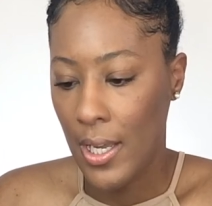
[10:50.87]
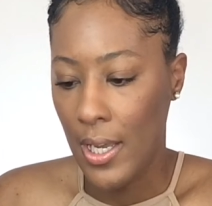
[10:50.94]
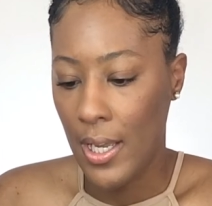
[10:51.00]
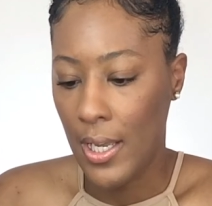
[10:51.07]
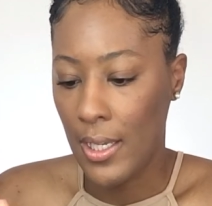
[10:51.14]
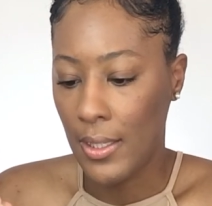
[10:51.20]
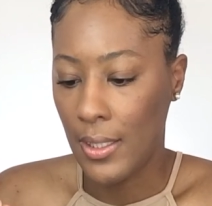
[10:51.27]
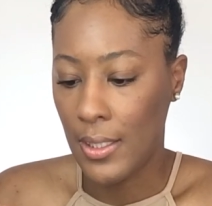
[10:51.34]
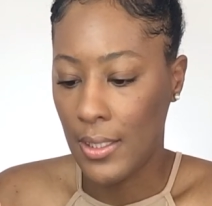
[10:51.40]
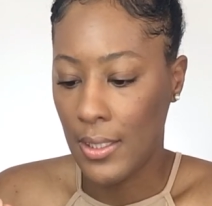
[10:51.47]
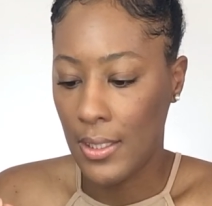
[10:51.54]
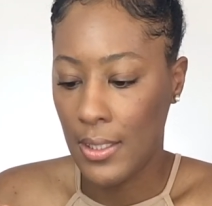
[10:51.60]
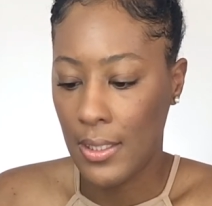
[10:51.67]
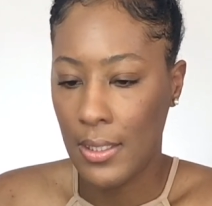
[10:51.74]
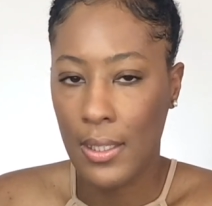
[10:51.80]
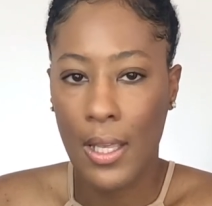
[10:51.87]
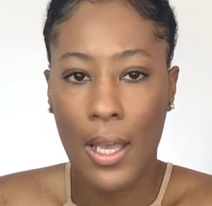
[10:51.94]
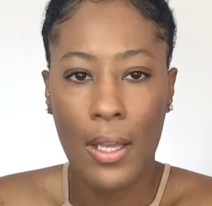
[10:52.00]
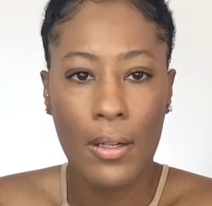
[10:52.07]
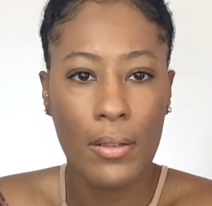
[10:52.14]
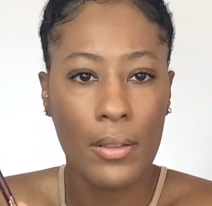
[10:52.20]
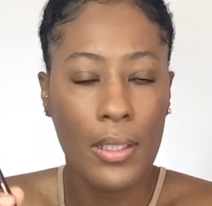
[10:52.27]
And this is that
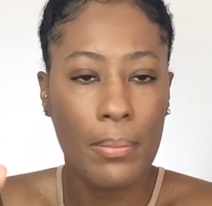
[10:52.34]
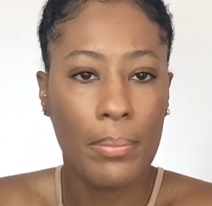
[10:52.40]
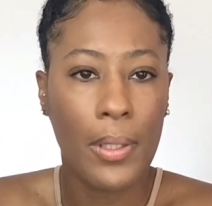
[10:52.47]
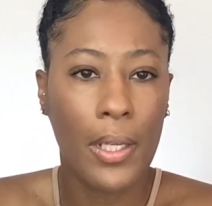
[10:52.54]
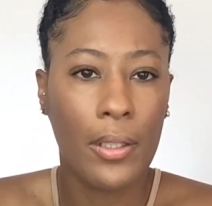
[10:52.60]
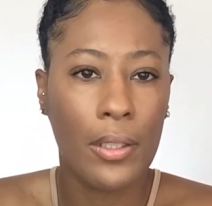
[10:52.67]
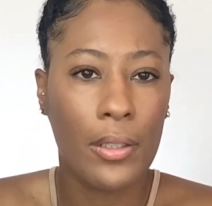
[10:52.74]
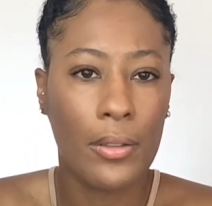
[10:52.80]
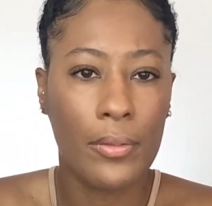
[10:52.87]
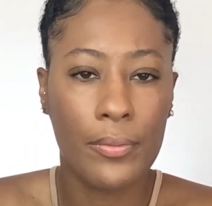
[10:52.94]
lip liner.